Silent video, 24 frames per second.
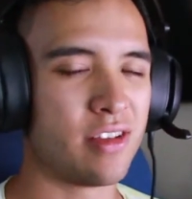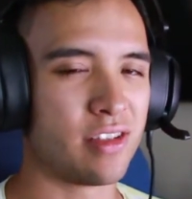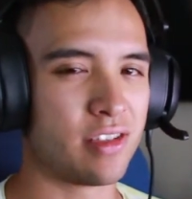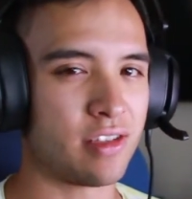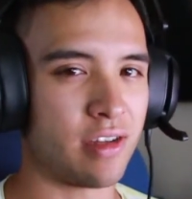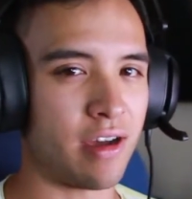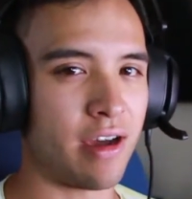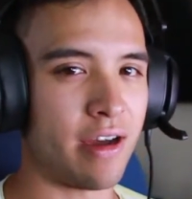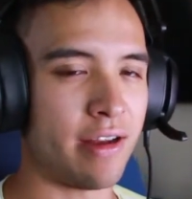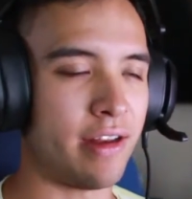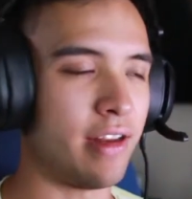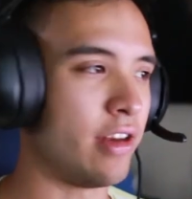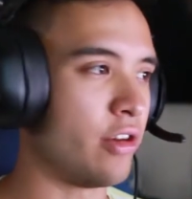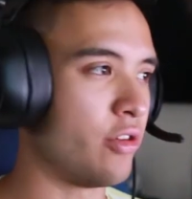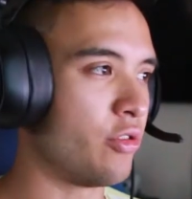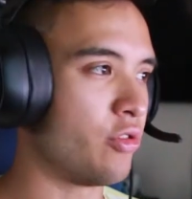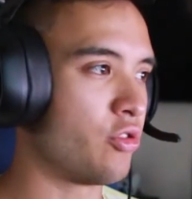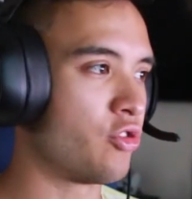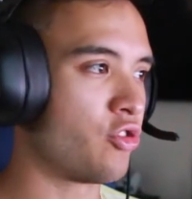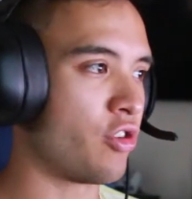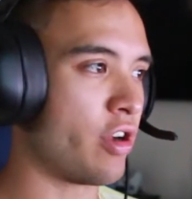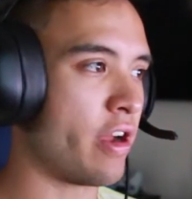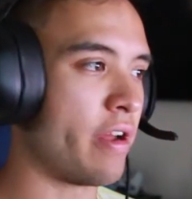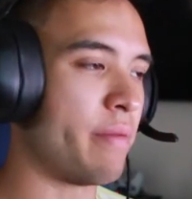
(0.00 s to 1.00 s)
Tiny little
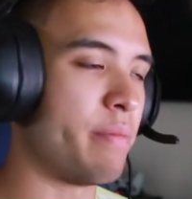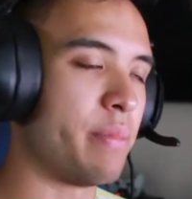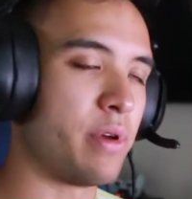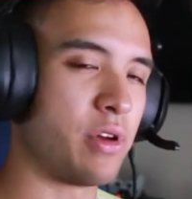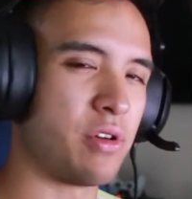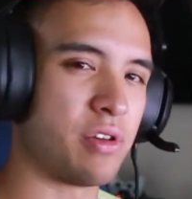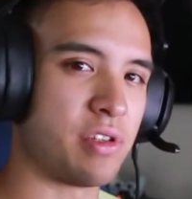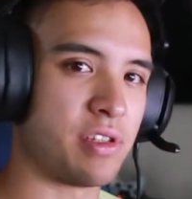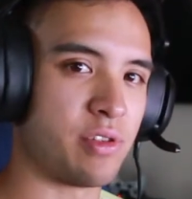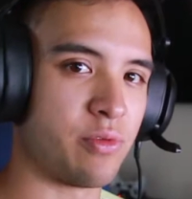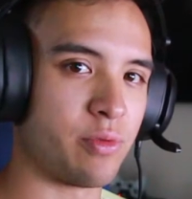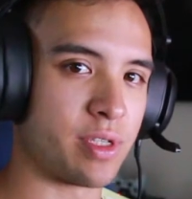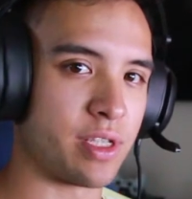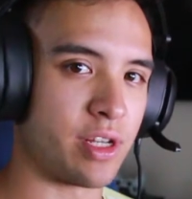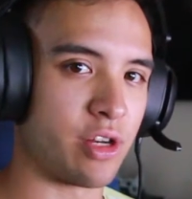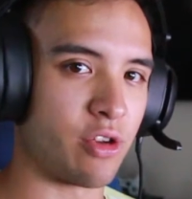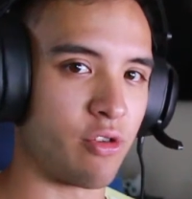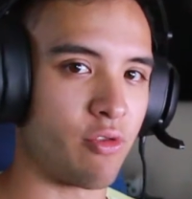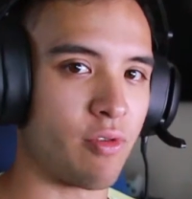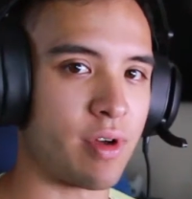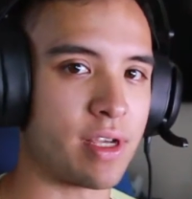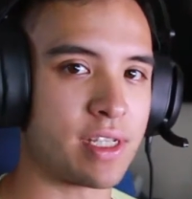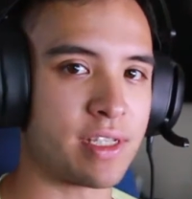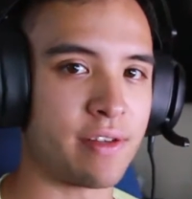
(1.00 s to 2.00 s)
trade because it was an
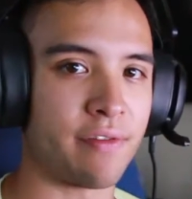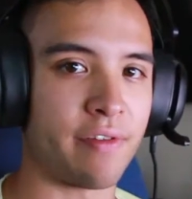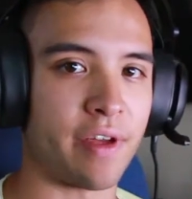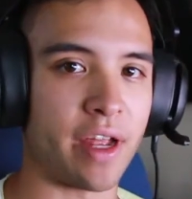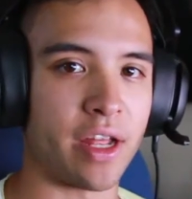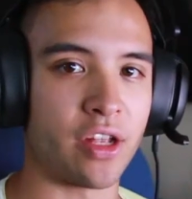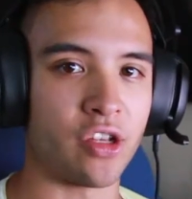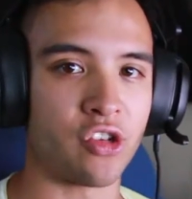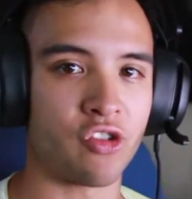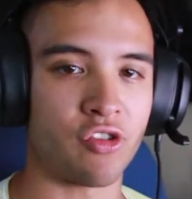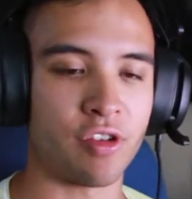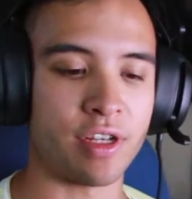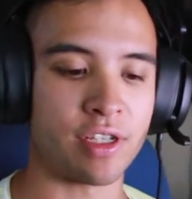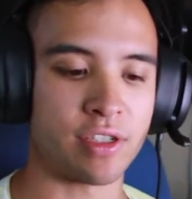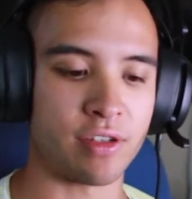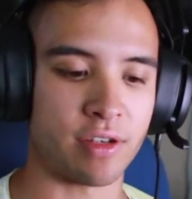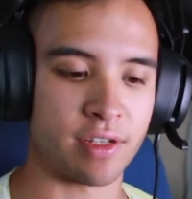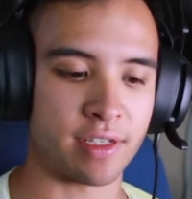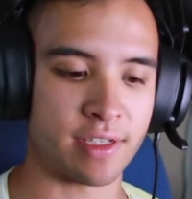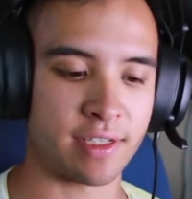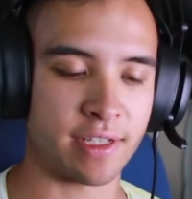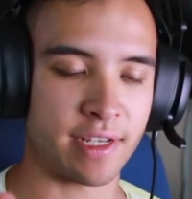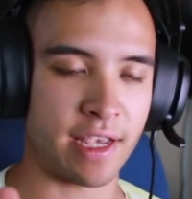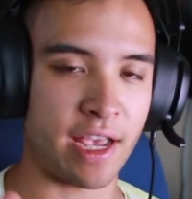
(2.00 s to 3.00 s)
aggressive entry, so I
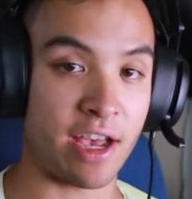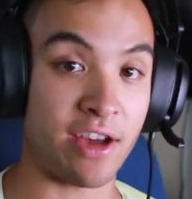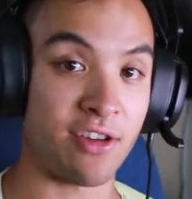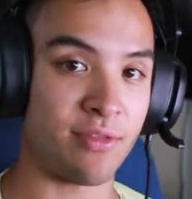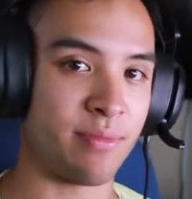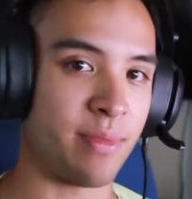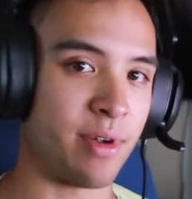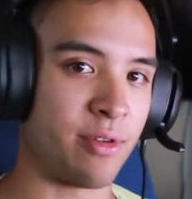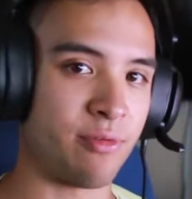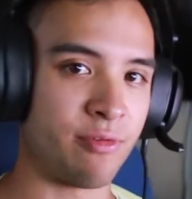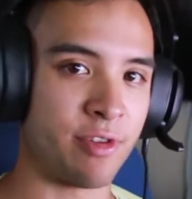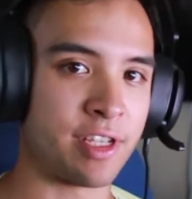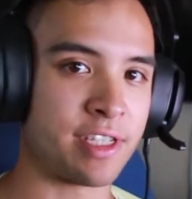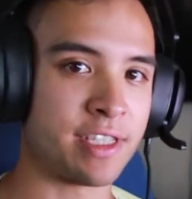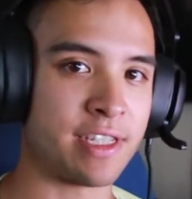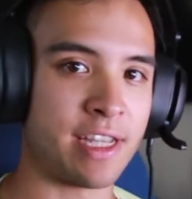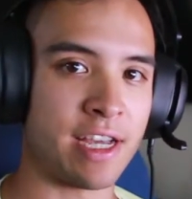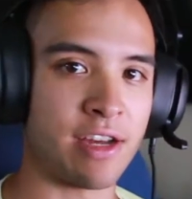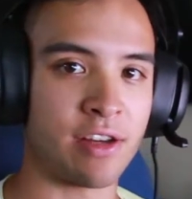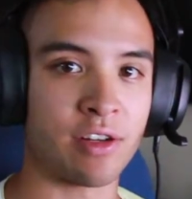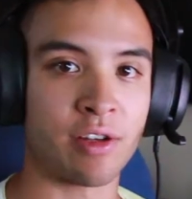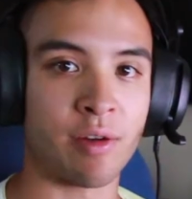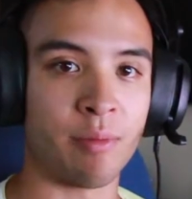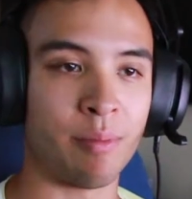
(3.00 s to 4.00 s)
scaled my risk
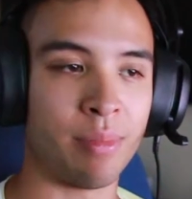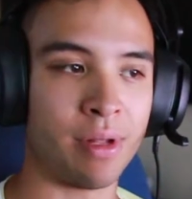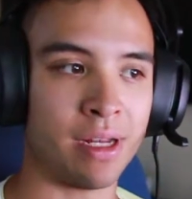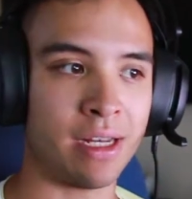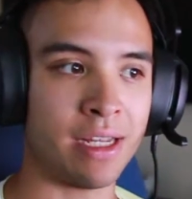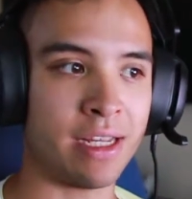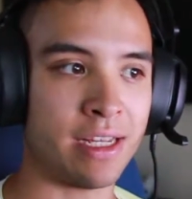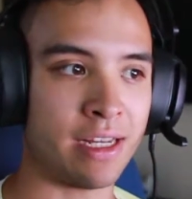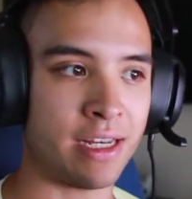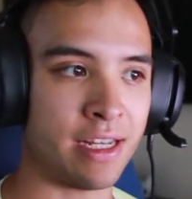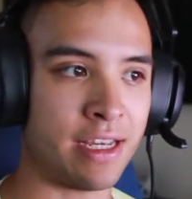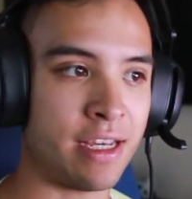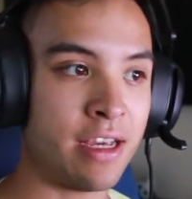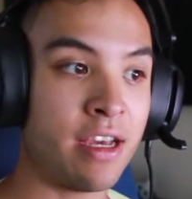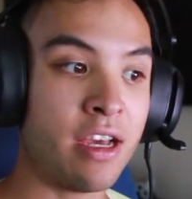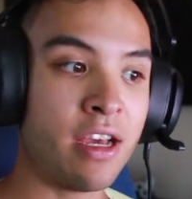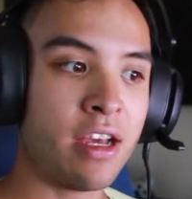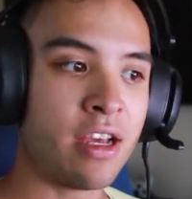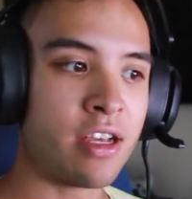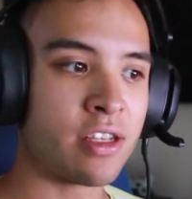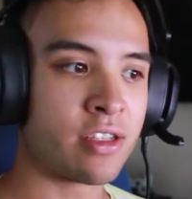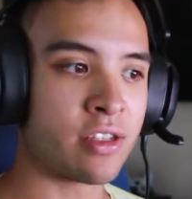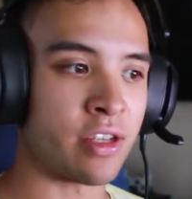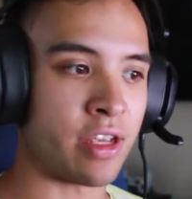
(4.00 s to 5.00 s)
down completely.
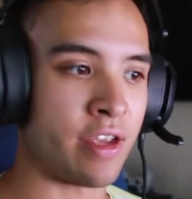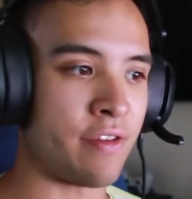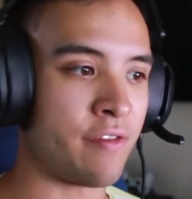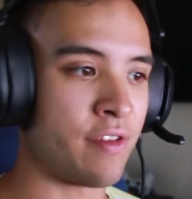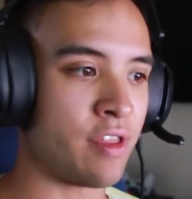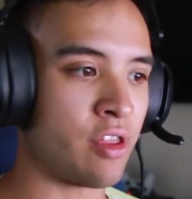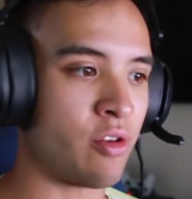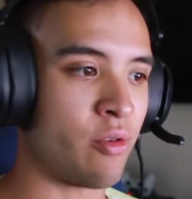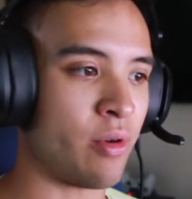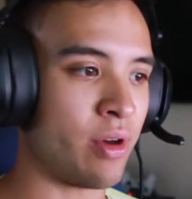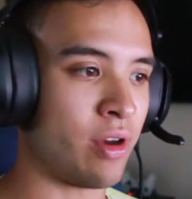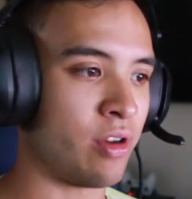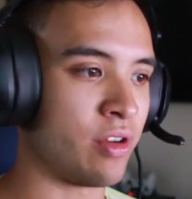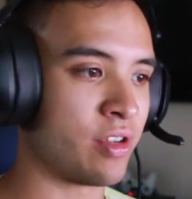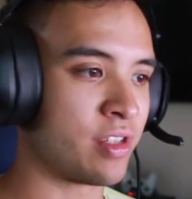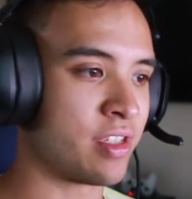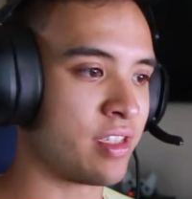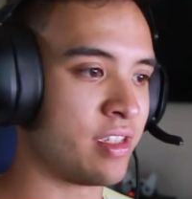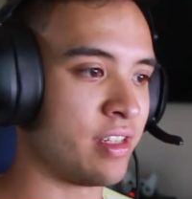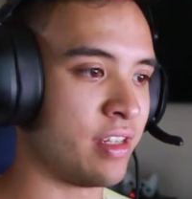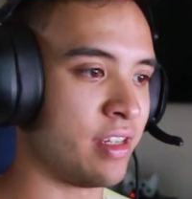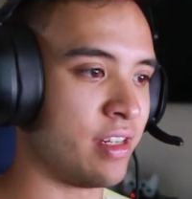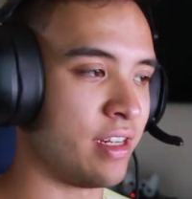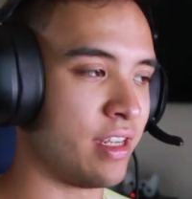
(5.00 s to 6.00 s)
So even though I
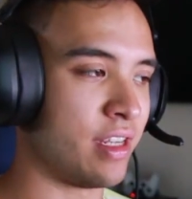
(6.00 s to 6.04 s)
lost it,